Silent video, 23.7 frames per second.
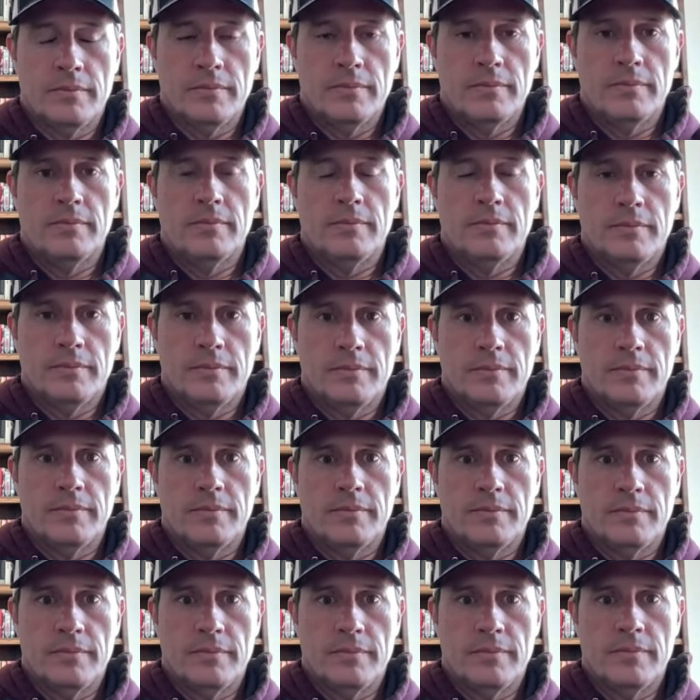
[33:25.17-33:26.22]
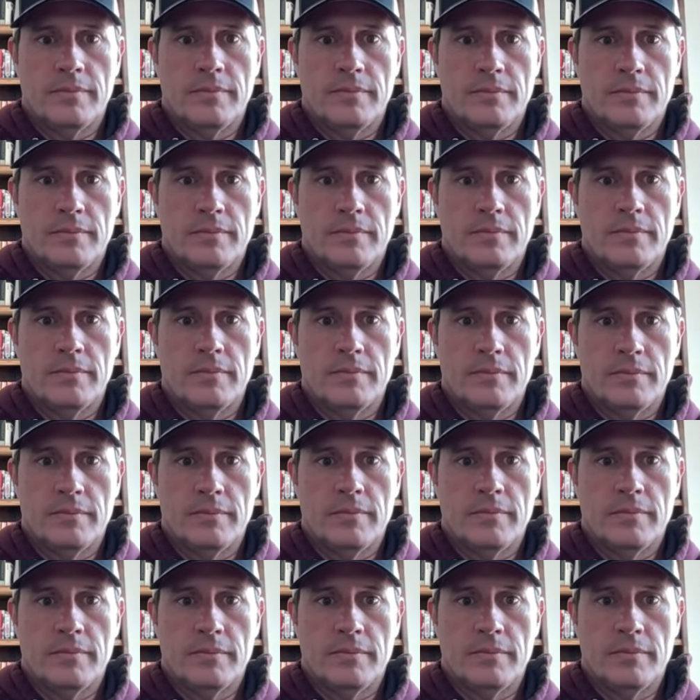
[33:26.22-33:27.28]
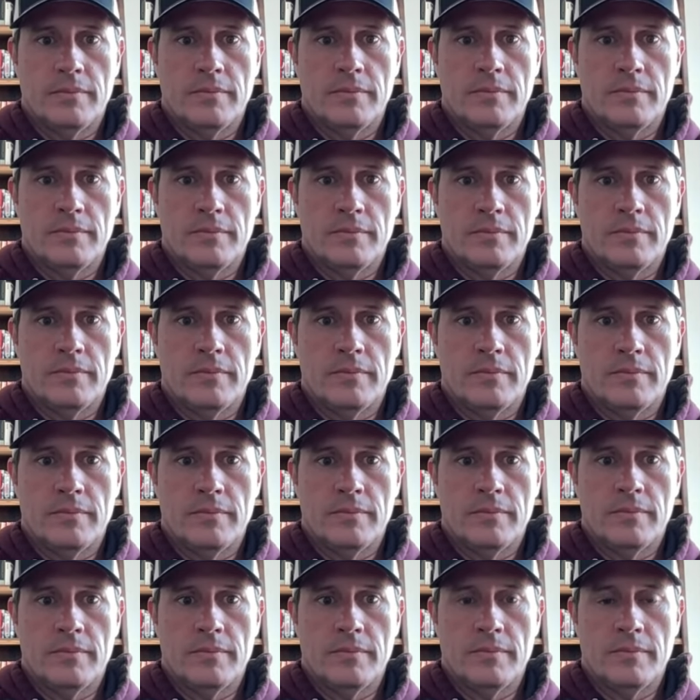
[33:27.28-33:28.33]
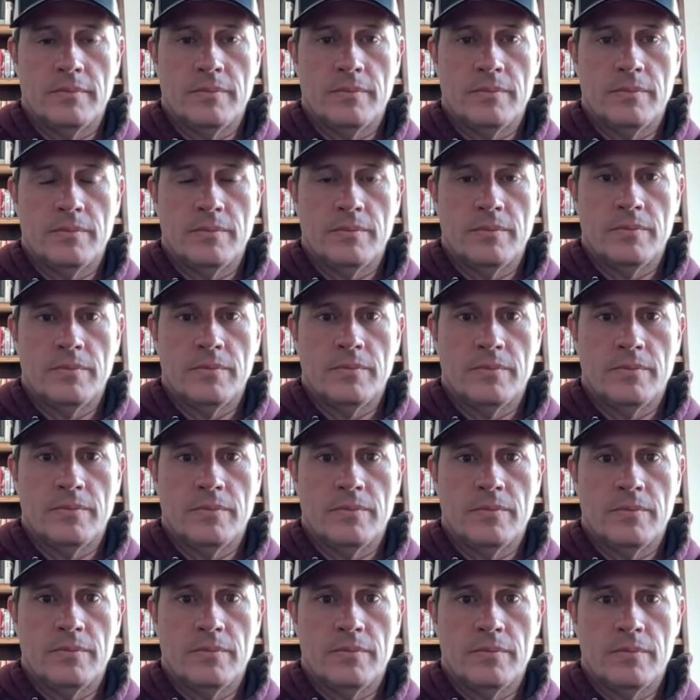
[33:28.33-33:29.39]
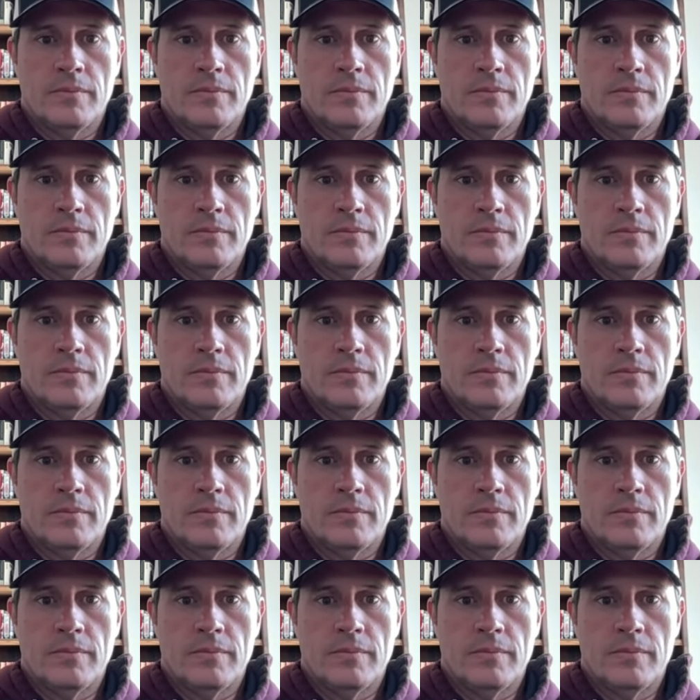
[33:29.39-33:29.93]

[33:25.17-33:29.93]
The person shown says nothing.